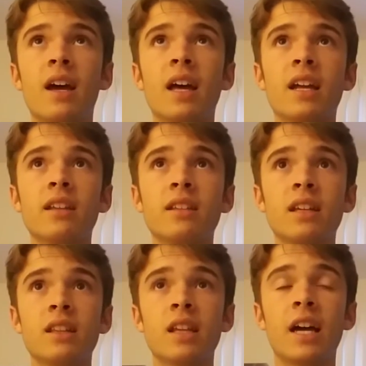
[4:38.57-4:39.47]
And I
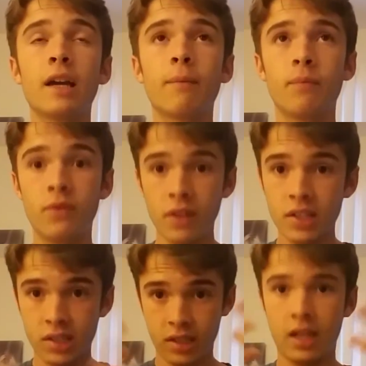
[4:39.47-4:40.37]
think that
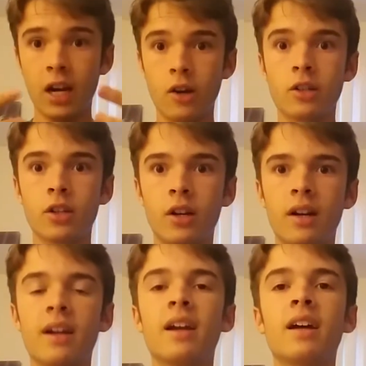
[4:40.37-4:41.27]
this character